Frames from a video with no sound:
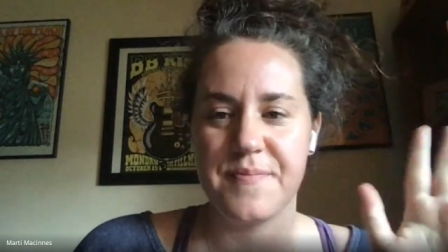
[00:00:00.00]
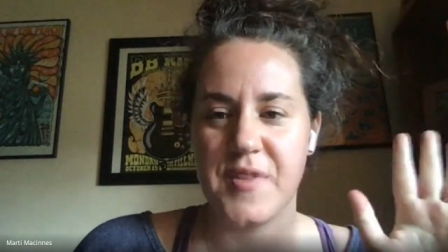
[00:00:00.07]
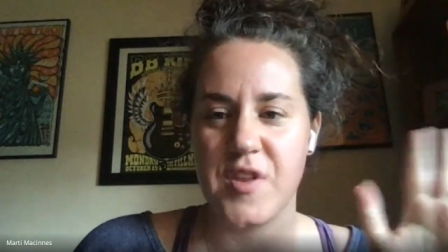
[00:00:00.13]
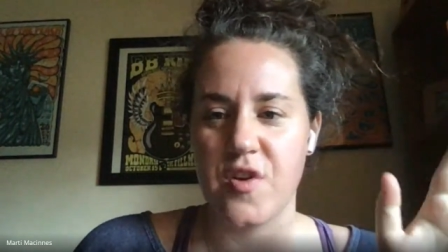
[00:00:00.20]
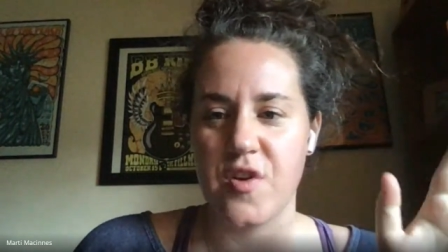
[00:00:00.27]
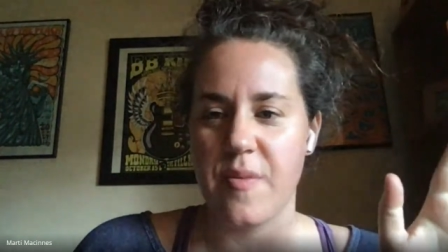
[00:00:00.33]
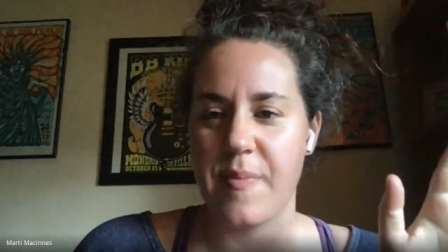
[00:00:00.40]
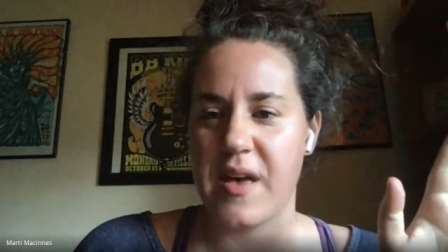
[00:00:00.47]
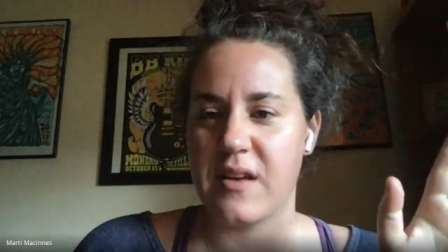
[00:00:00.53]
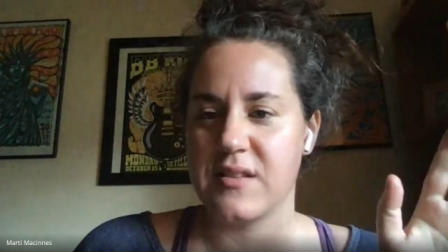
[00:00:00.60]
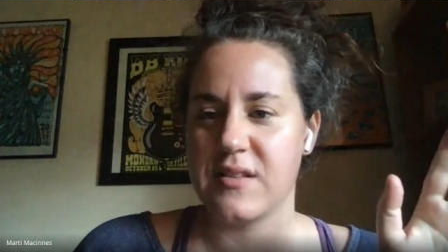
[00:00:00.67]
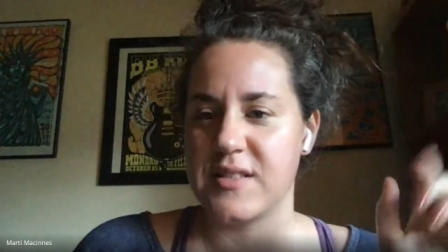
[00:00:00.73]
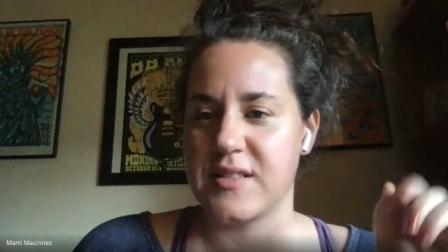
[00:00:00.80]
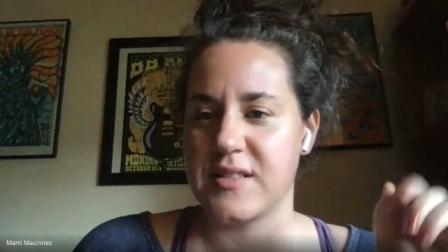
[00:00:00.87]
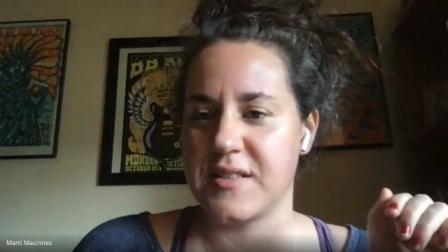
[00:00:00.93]
You're the
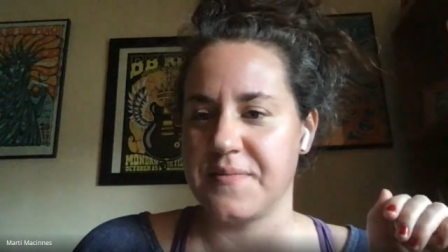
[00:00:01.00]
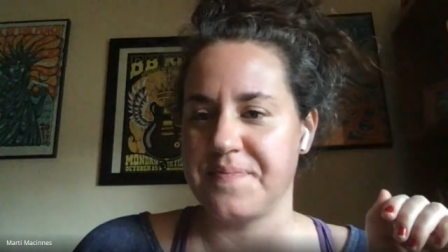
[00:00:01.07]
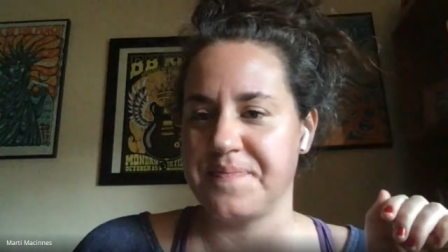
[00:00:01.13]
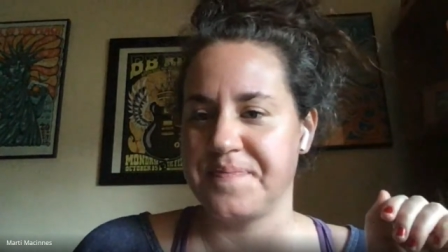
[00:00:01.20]
best.